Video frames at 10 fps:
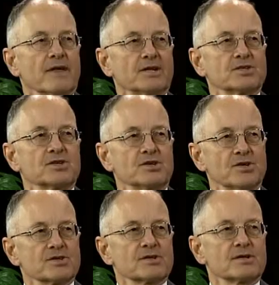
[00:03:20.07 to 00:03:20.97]
that's
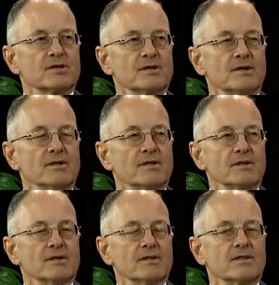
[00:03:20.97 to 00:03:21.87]
just
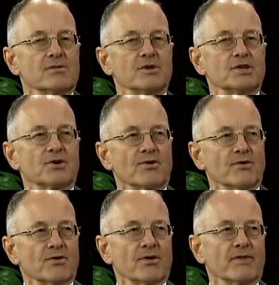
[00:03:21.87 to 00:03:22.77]
the
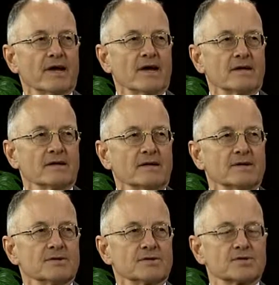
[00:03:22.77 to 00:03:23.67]
return on that
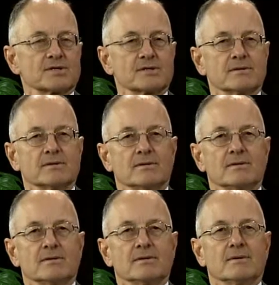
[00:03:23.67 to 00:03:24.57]
is,
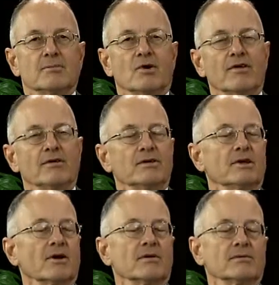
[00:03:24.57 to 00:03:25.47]

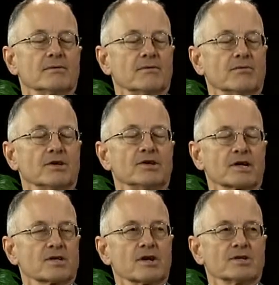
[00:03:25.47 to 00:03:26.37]
you know,
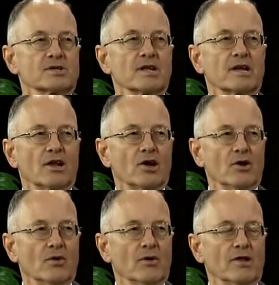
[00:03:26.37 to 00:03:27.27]
ridiculously
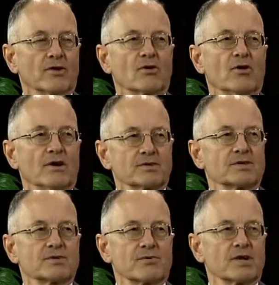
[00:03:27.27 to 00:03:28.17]
low, and the
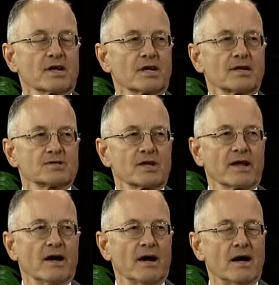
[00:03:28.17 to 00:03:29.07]
cost is
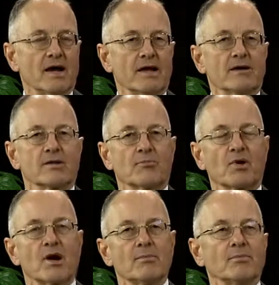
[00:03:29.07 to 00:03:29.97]
ridiculously high. And the
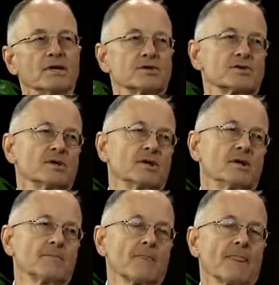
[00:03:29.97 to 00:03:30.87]
problem is,
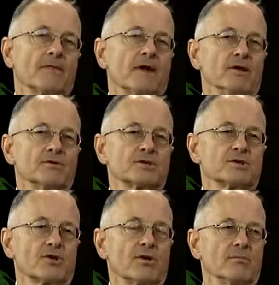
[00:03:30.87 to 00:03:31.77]
they use
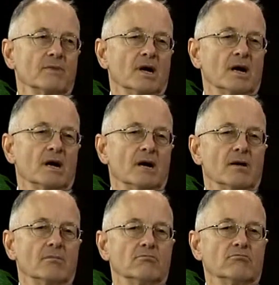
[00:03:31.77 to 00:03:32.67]
the term
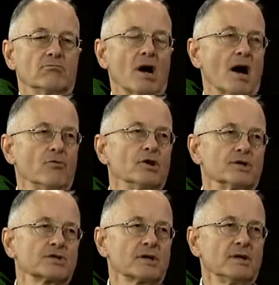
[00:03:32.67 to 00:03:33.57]
um, high
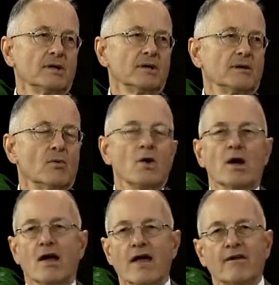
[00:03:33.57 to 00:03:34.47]
risk. Yeah.
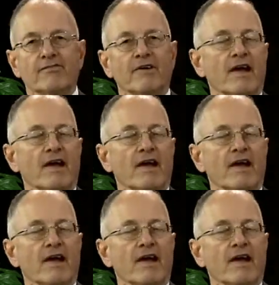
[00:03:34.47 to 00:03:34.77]
Well, half